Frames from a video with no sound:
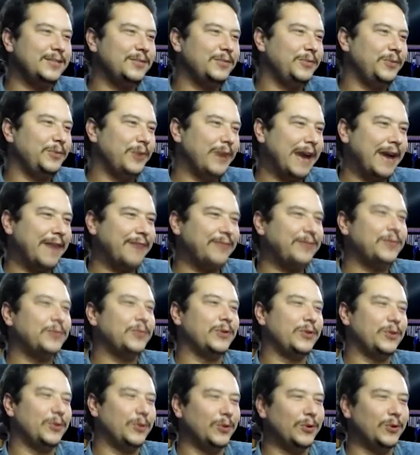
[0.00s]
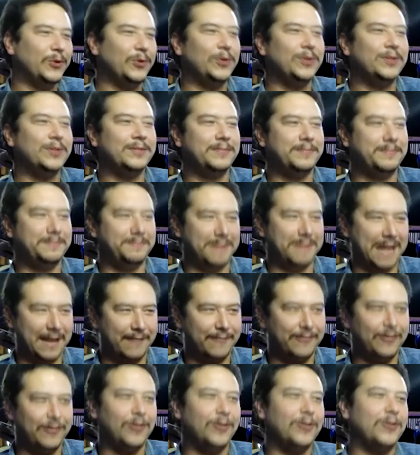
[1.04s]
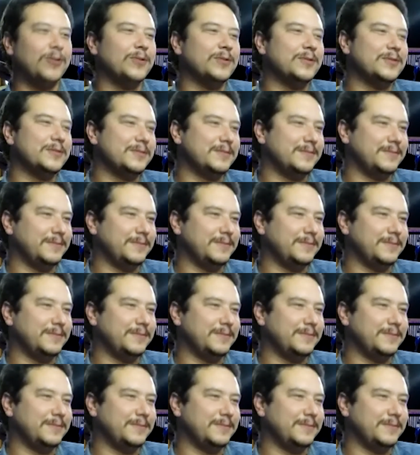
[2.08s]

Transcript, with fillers: you have to record all the back vocals.